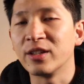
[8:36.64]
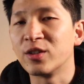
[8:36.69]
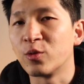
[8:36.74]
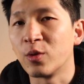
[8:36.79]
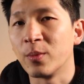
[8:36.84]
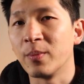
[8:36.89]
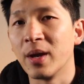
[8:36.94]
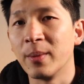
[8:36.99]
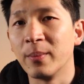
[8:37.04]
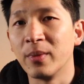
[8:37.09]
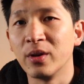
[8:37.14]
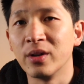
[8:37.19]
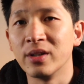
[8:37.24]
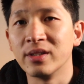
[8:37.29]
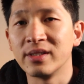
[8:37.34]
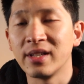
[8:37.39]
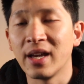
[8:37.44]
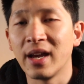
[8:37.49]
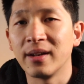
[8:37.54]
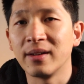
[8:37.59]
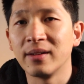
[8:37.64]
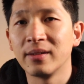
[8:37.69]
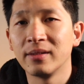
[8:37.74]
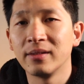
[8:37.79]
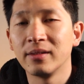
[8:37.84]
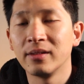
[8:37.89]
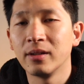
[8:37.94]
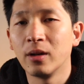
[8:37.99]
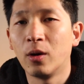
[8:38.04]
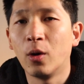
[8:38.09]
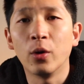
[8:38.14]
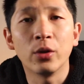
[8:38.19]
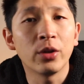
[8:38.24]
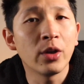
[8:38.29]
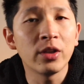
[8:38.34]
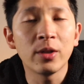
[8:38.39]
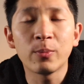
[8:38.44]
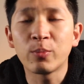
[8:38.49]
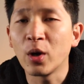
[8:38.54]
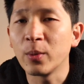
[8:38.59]
to remember is that although
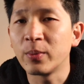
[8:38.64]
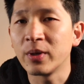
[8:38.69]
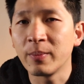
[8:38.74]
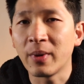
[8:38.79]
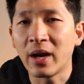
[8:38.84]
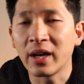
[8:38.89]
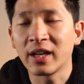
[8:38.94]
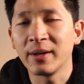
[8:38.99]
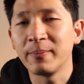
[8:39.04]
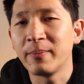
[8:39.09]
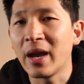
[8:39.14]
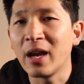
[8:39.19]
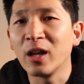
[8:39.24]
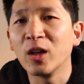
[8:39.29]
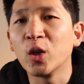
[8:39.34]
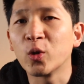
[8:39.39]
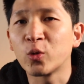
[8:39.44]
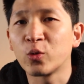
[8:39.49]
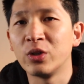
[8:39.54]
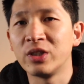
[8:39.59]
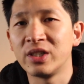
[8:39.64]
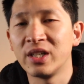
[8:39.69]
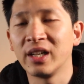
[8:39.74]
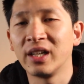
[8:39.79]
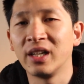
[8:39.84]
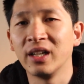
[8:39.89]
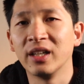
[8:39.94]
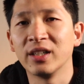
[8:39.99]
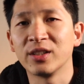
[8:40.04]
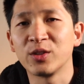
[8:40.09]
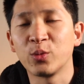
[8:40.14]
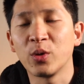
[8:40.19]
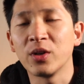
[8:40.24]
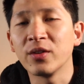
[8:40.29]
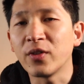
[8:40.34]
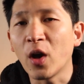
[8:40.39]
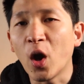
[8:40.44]
the property market may look ridiculous, we've